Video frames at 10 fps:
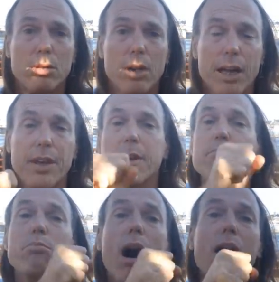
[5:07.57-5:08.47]
And then
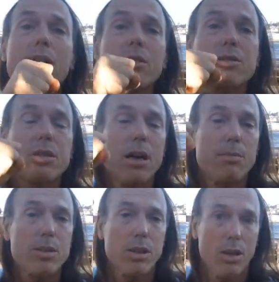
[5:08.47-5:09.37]
Mars
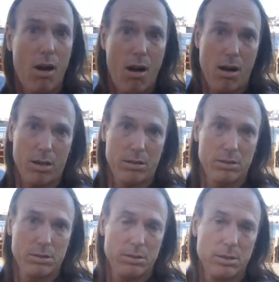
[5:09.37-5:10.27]
comes along
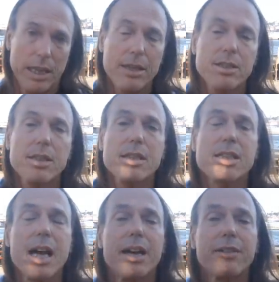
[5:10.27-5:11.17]
into the
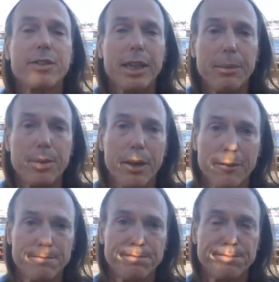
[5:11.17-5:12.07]
sign of Libra
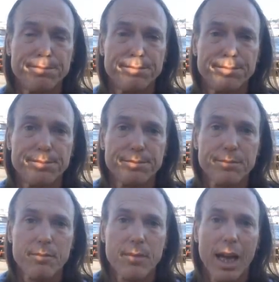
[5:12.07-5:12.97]

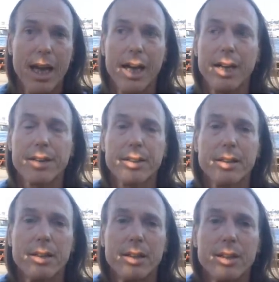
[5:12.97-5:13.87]
and
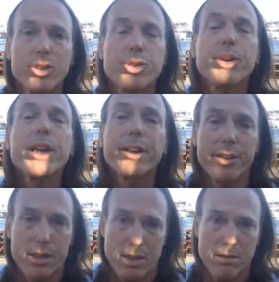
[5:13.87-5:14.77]

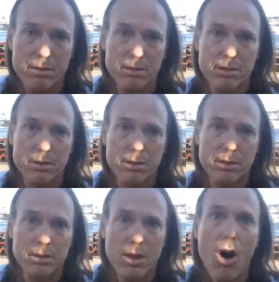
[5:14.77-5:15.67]
triggers
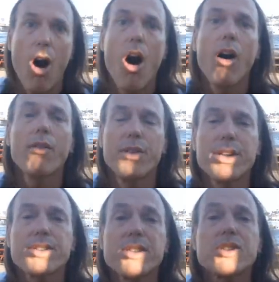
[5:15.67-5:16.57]
all
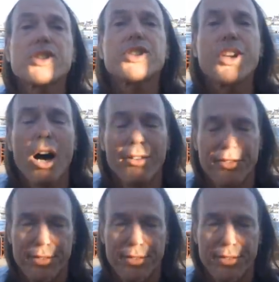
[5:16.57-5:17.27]
this stuff